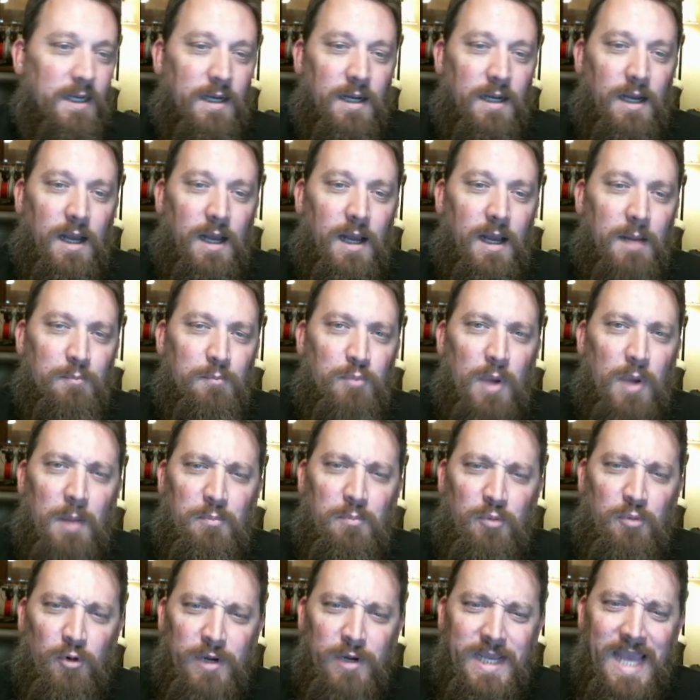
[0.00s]
a
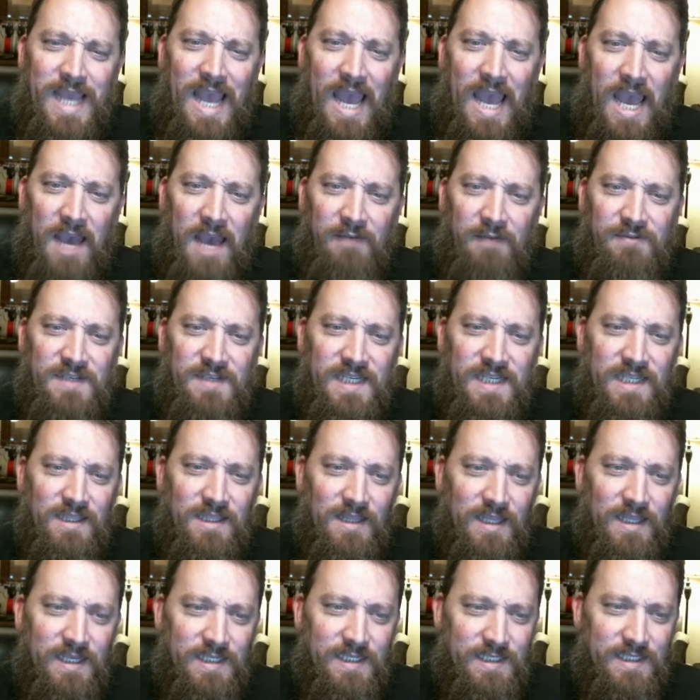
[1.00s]
pretty hefty
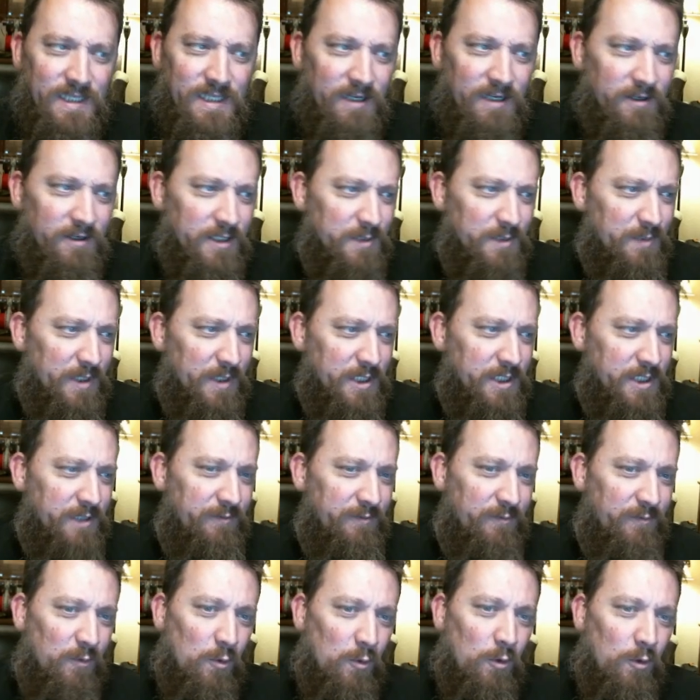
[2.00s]
list there, especially
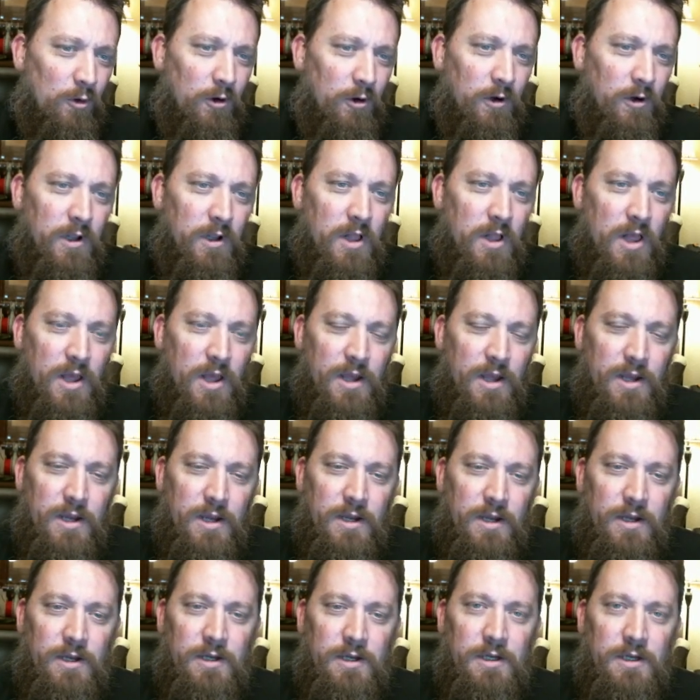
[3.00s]
for
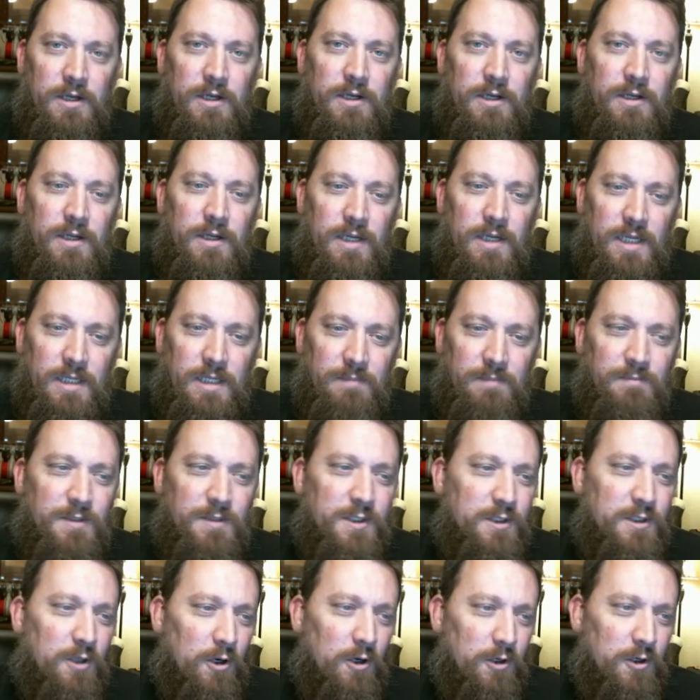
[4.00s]

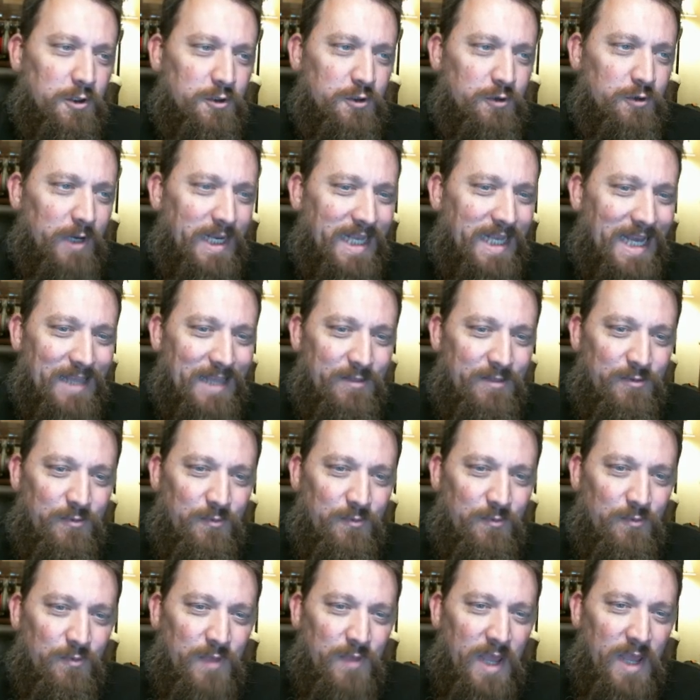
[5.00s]
Starstrike.
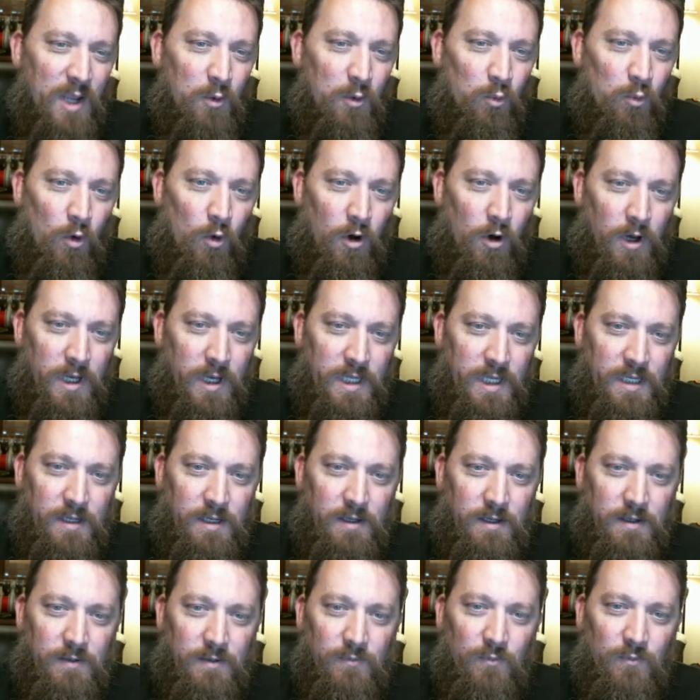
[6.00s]
They won
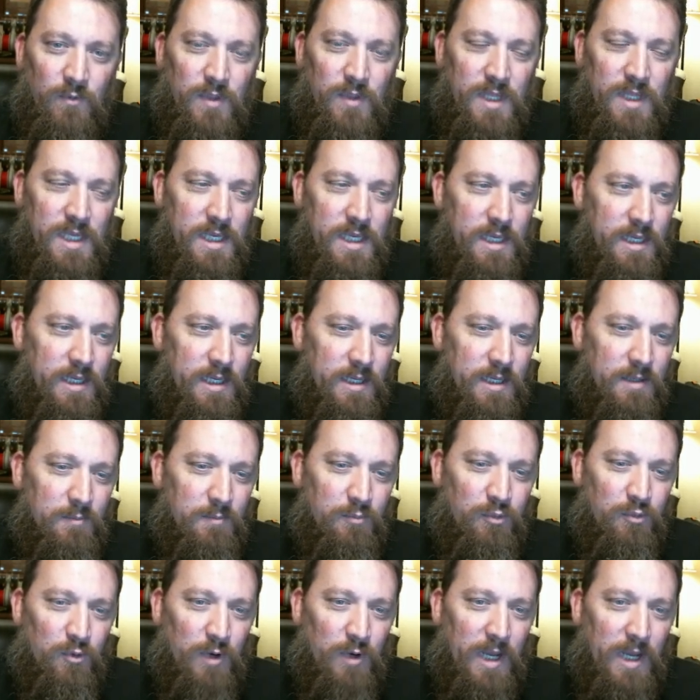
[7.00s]
the
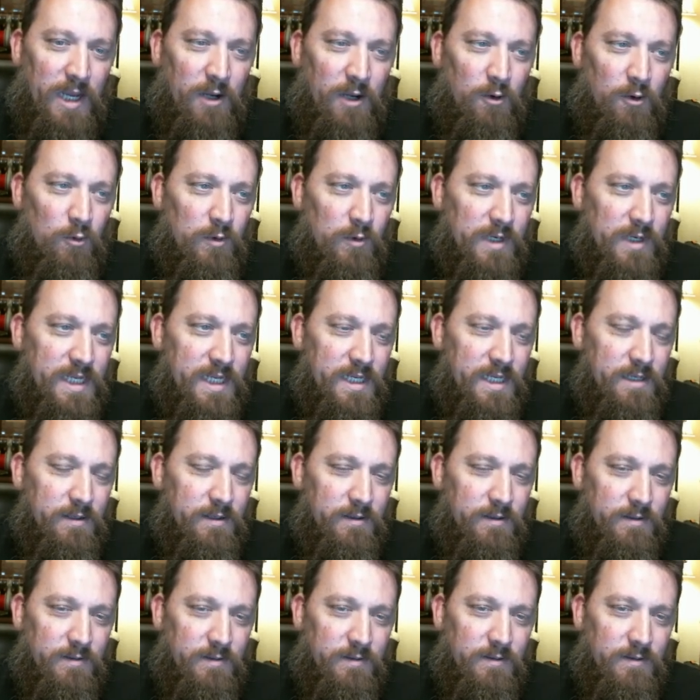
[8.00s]
priority
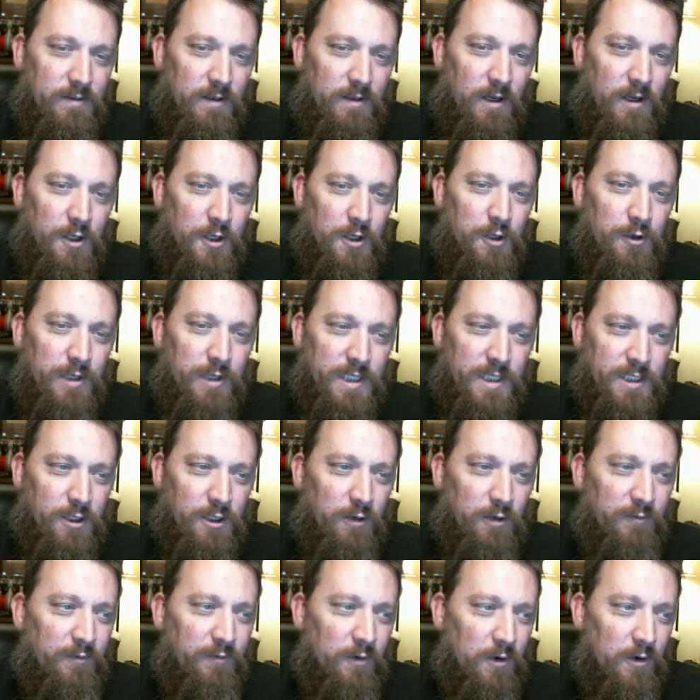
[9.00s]
on who got to go
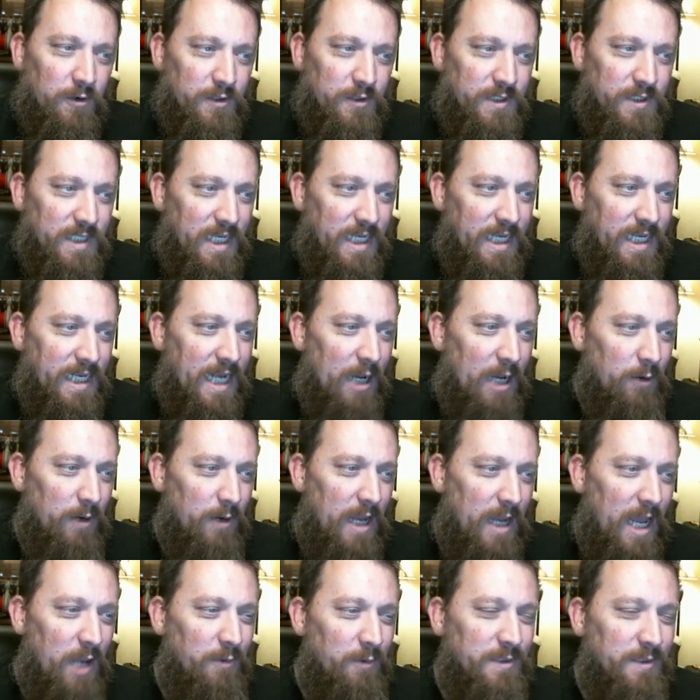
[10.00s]
first, and
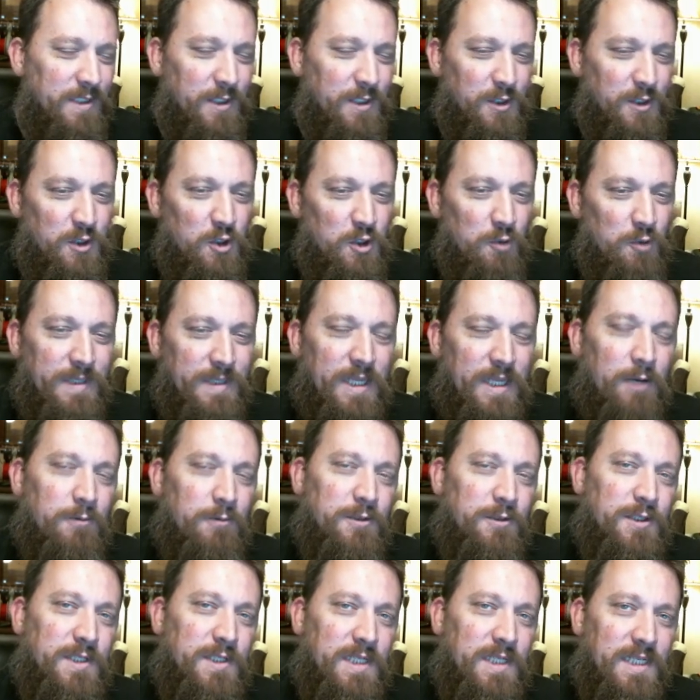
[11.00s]
I was assuming they were
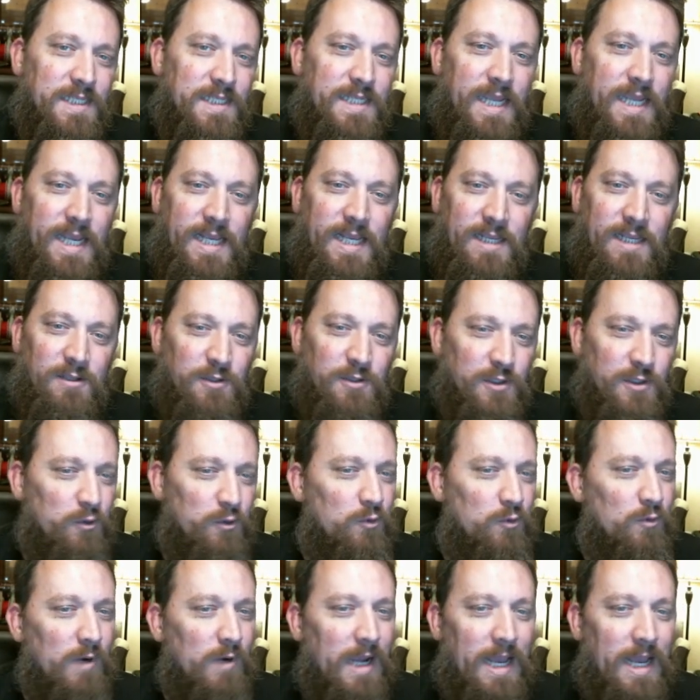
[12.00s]
just going to take it and just
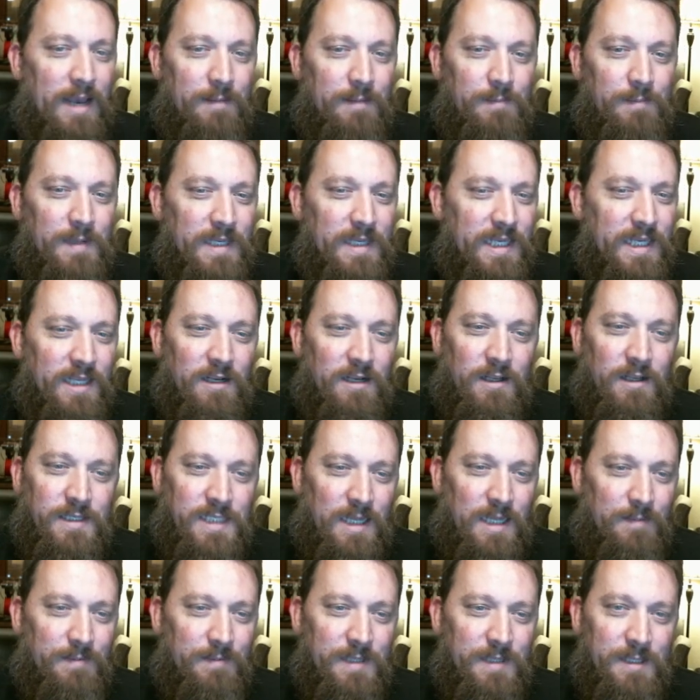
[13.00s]
get on
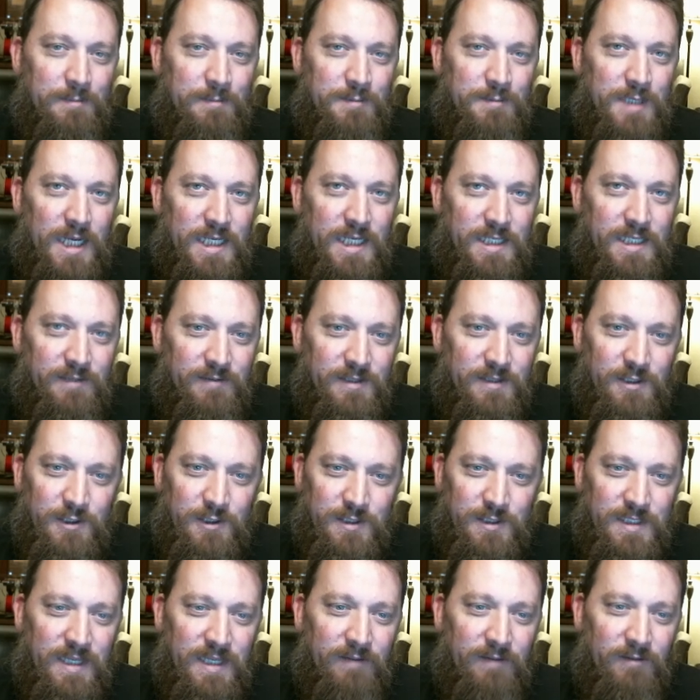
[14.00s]
top of the objective and
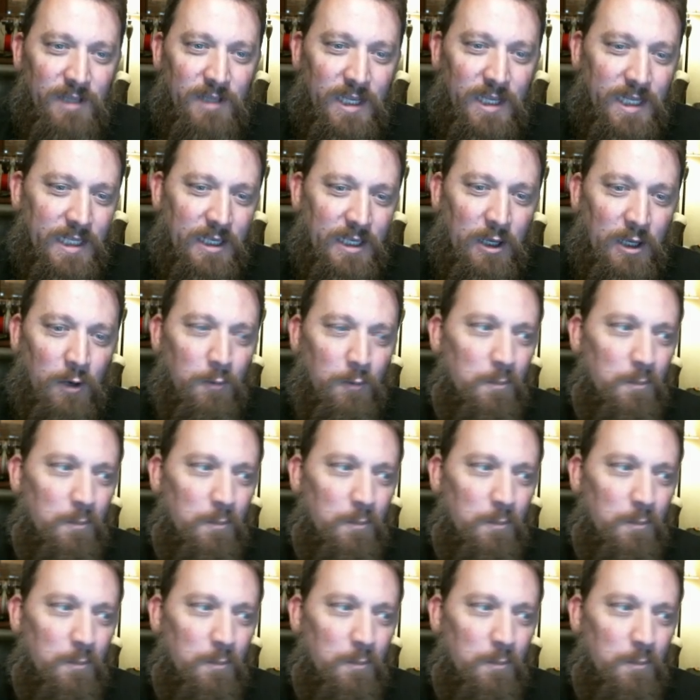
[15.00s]
just never let it go.